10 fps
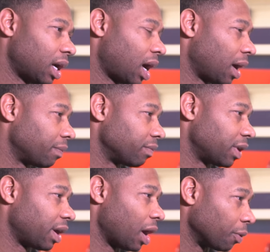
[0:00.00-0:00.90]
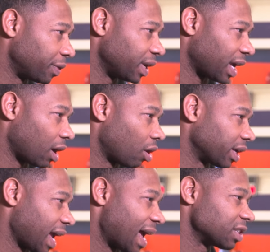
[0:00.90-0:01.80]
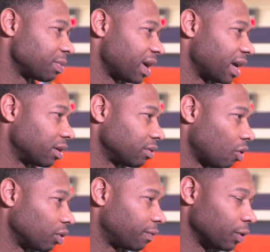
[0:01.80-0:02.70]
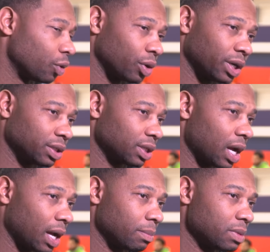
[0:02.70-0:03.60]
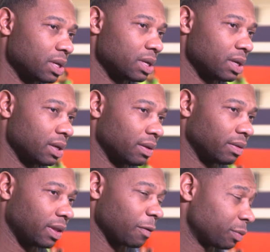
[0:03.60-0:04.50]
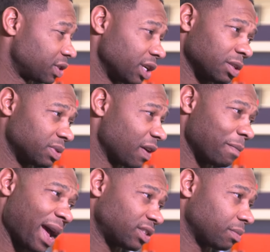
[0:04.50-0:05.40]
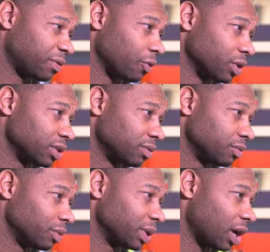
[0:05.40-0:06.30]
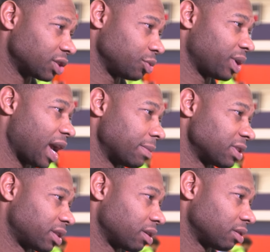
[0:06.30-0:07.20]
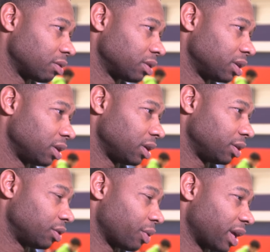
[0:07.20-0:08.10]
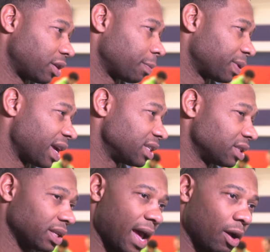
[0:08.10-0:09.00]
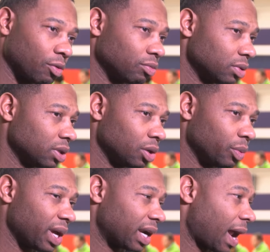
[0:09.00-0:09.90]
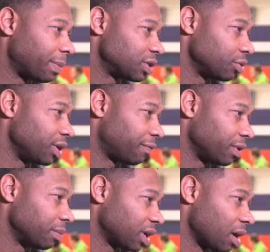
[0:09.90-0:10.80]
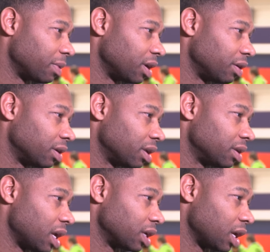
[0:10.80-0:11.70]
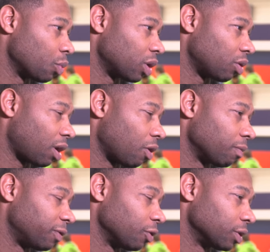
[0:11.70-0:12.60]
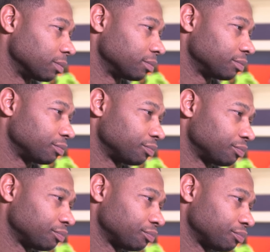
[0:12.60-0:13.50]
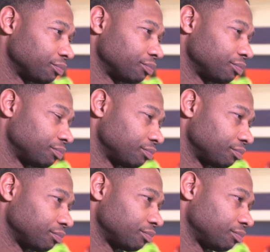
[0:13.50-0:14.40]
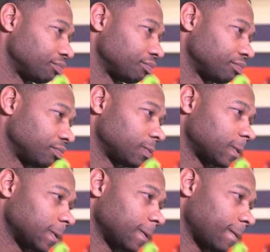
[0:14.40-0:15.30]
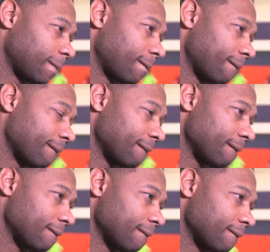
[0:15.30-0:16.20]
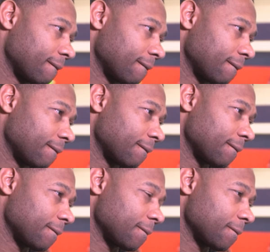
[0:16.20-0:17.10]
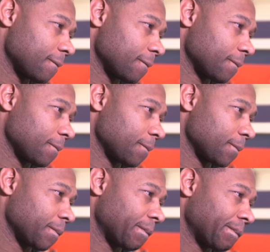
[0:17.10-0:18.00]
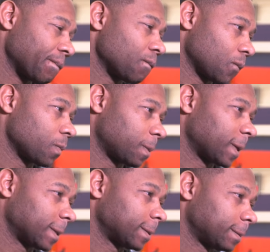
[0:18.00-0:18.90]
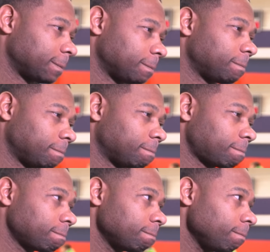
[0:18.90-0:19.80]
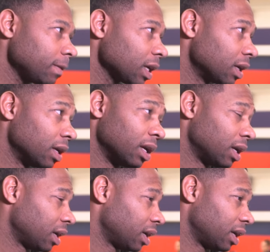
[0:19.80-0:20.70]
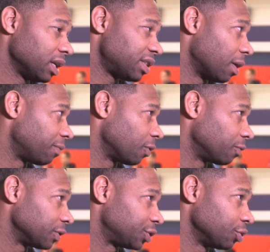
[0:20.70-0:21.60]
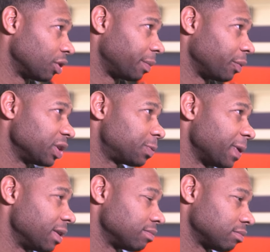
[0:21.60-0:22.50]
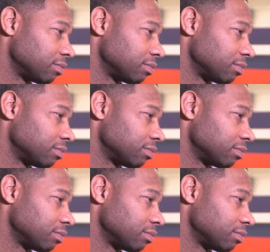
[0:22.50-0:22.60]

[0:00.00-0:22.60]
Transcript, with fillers: Um, they're healthy. They got all the guys playing on the floor, and uh, they've presented some tough matchups for us. We lost two games at their, you know, at their place, and now we got an opportunity for them to come here and, and get one on our home floor. And how much does like with this week and the rest, how much does that help before you go on the road for like eight of the next nine uh, after those two? It's helpful for sure. I mean, we spent